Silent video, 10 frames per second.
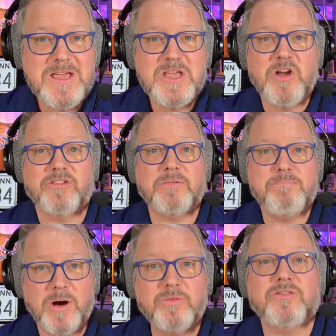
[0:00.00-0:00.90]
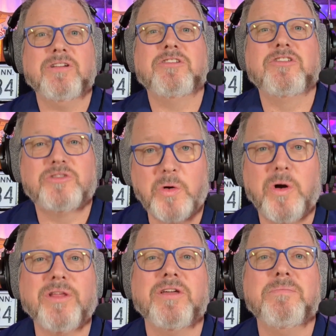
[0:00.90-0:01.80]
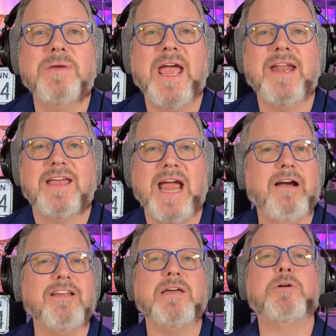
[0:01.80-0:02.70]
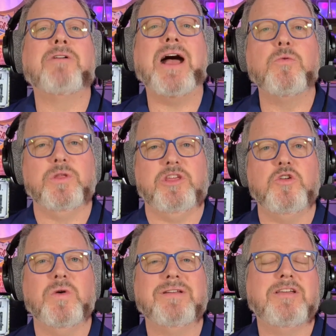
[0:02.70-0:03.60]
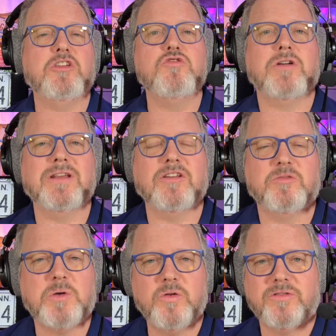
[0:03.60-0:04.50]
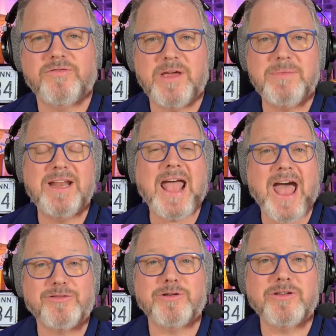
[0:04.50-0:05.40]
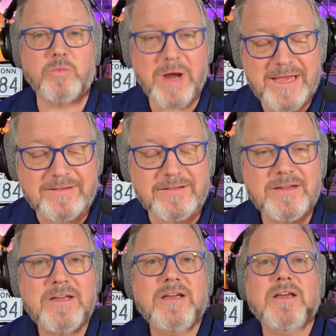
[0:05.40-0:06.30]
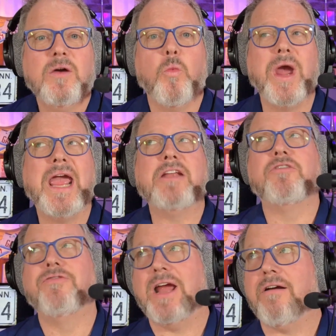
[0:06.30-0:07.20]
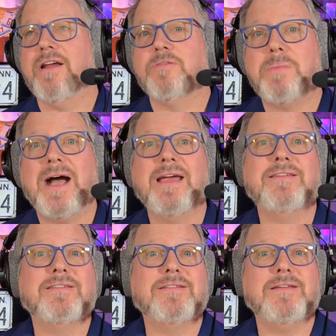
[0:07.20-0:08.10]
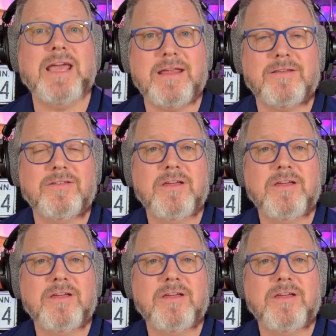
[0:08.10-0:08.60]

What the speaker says: You're supposed to store them and carry them around with you until you can dispose of them in hazardous waste, which varies by state.